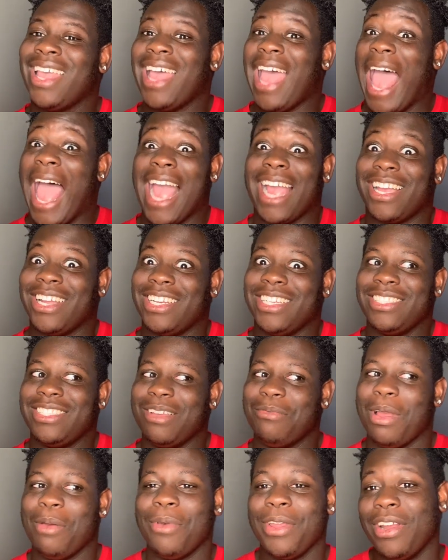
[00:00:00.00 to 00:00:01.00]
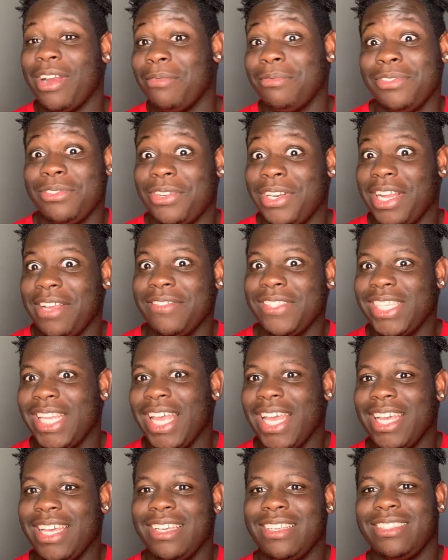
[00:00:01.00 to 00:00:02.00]
I couldn't tell my mother I was going to have
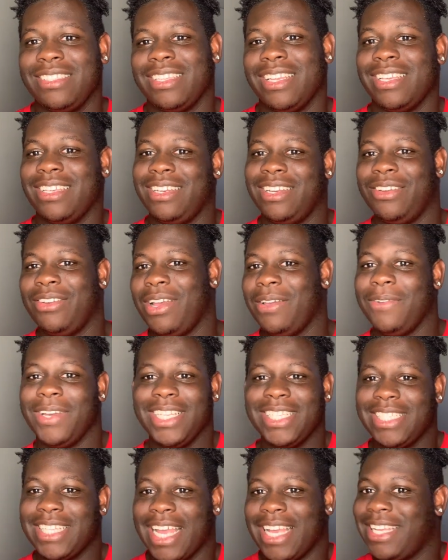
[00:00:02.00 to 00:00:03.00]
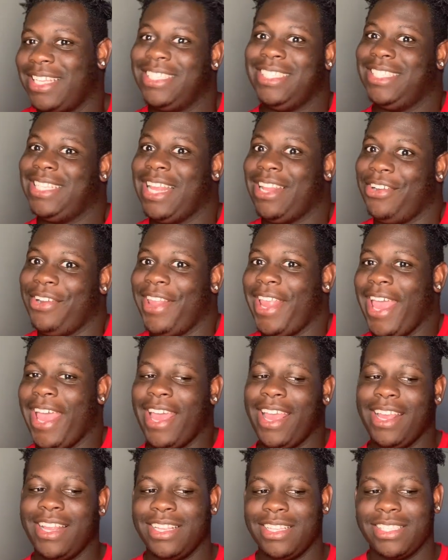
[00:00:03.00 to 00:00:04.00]
sex. Like, no, I was. I couldn't tell her
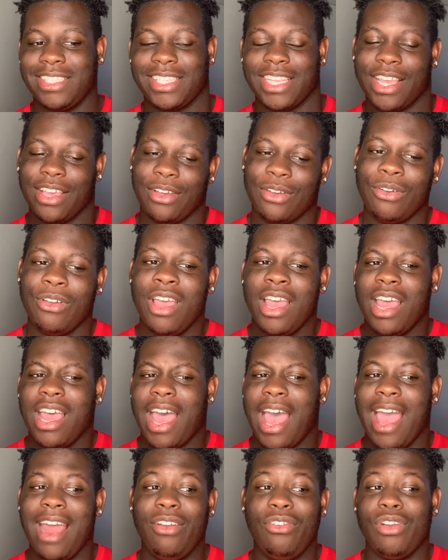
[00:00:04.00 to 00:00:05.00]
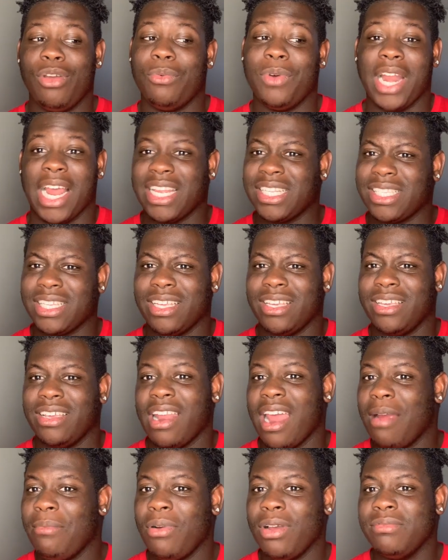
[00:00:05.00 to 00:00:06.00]
that. So I don't know what I said.
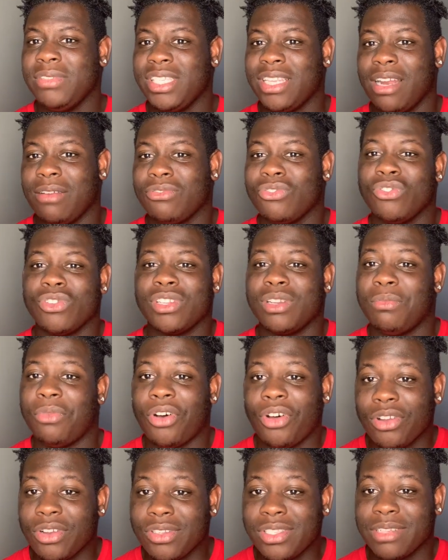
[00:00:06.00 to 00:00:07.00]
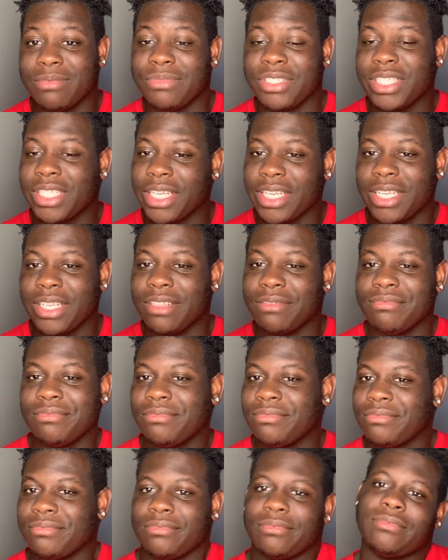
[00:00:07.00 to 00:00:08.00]
I probably said I was going to the mall or some shit.
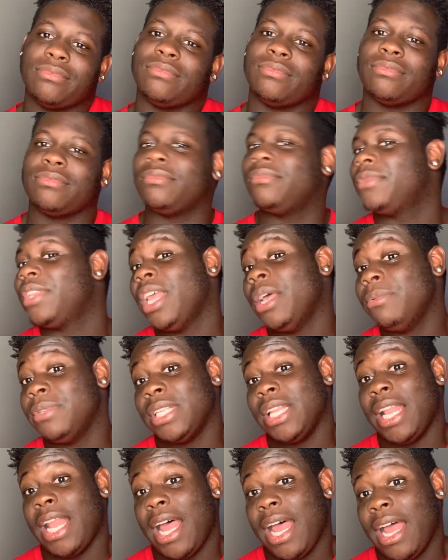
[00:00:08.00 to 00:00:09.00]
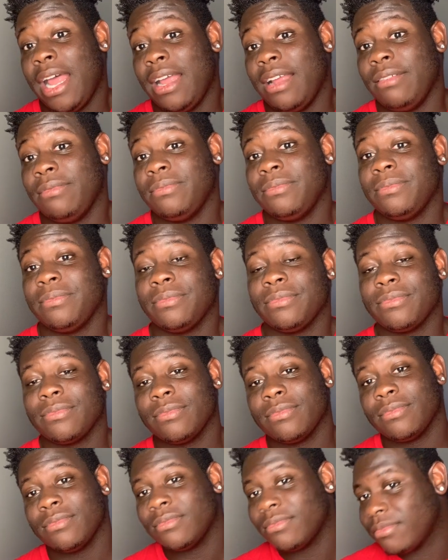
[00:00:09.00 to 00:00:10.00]
That was a lie.
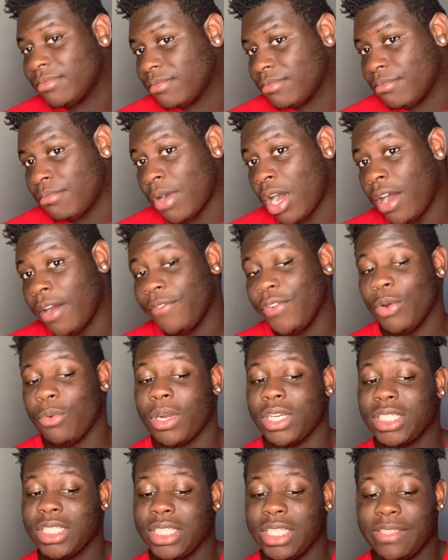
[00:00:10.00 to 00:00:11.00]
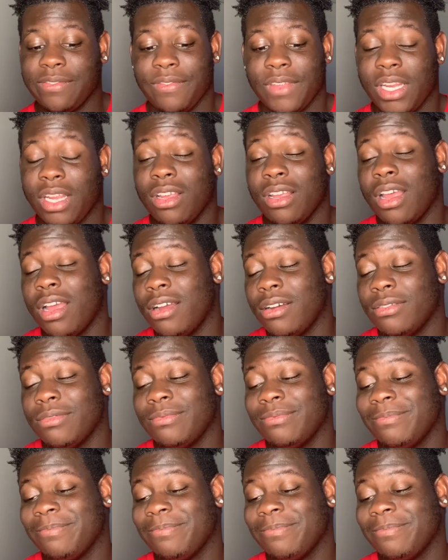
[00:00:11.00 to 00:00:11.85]
Mom, if you're watching this video.